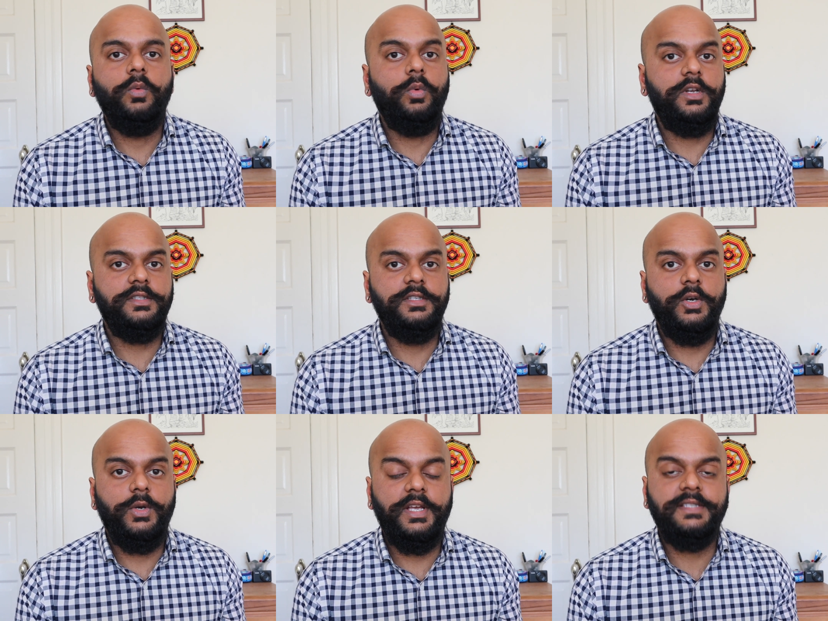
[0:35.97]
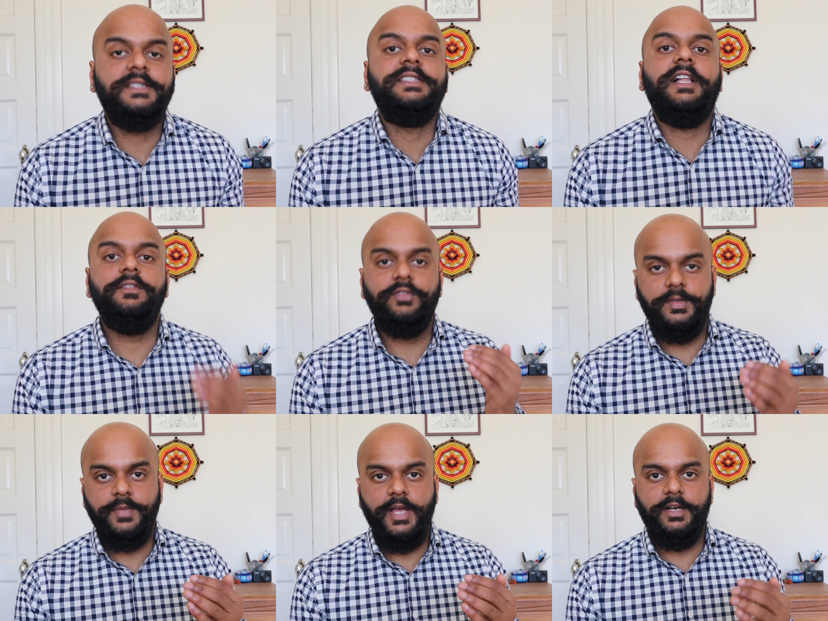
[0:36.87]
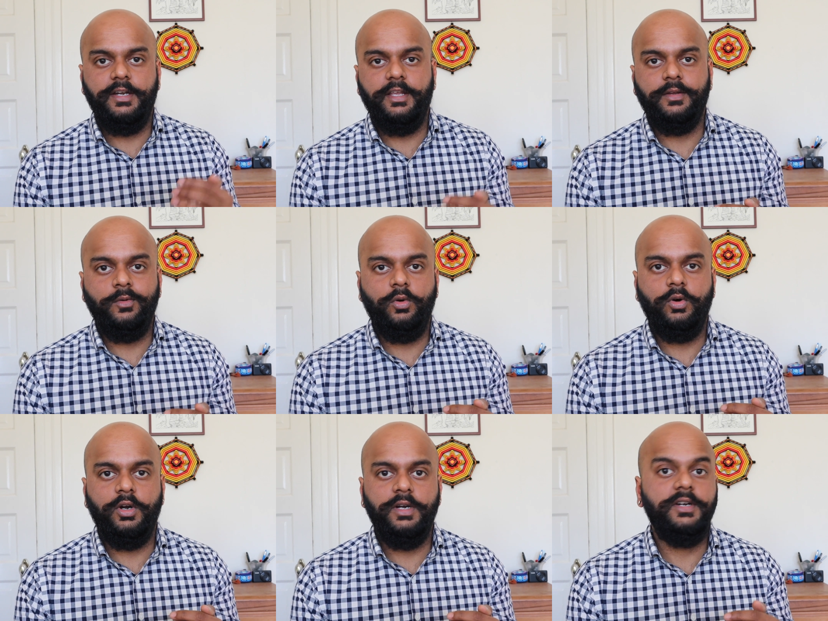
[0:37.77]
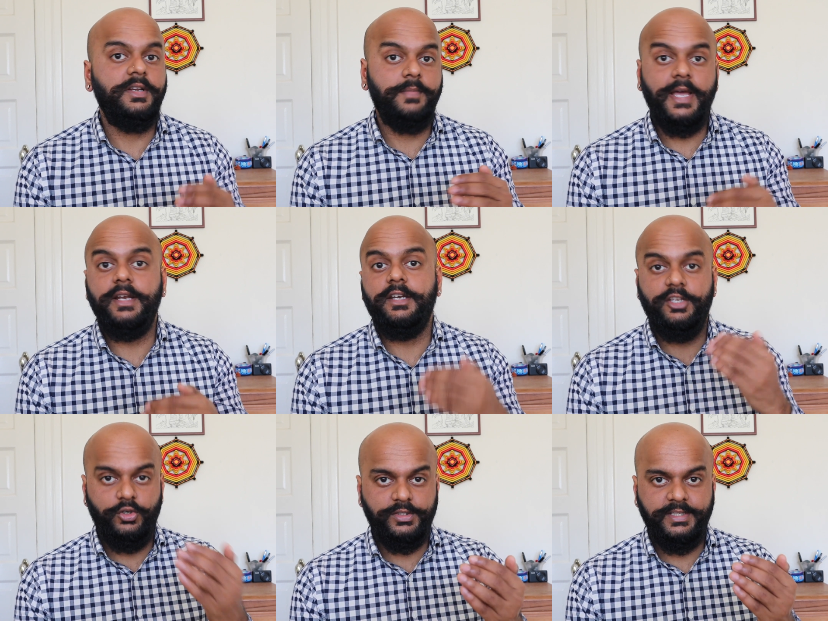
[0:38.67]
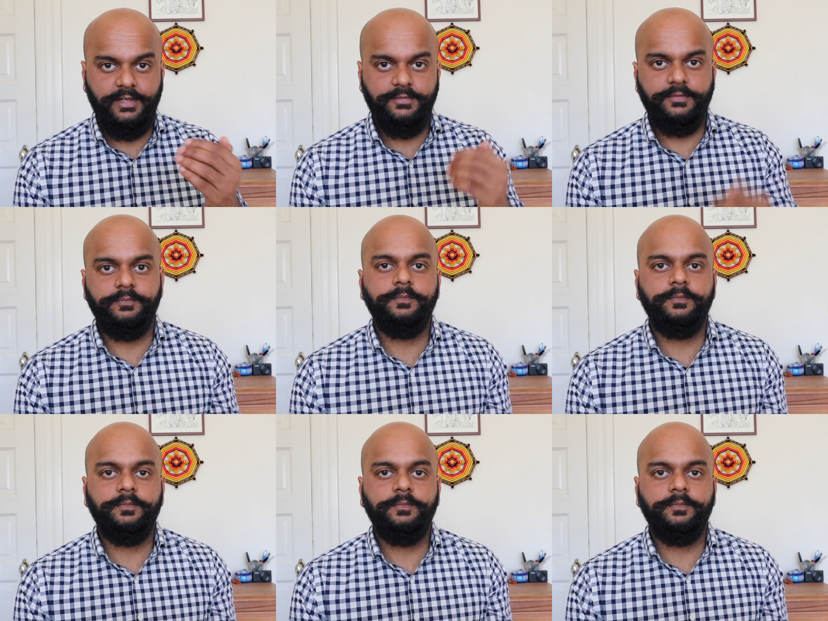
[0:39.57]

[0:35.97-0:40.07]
what is known as self-reparenting or reparenting yourself.